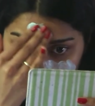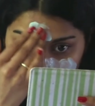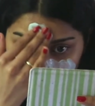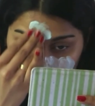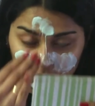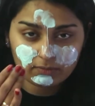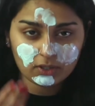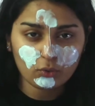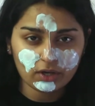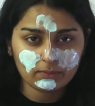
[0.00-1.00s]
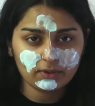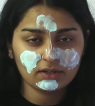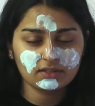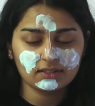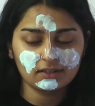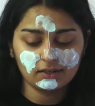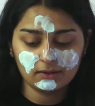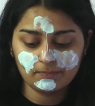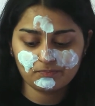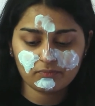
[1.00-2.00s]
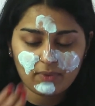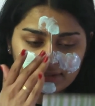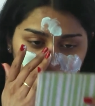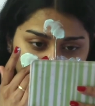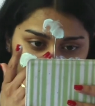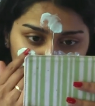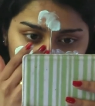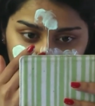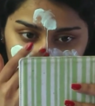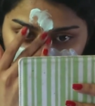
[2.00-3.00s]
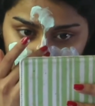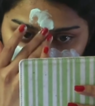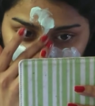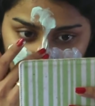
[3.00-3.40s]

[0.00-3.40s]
And you want to be quick, because masks do dry up pretty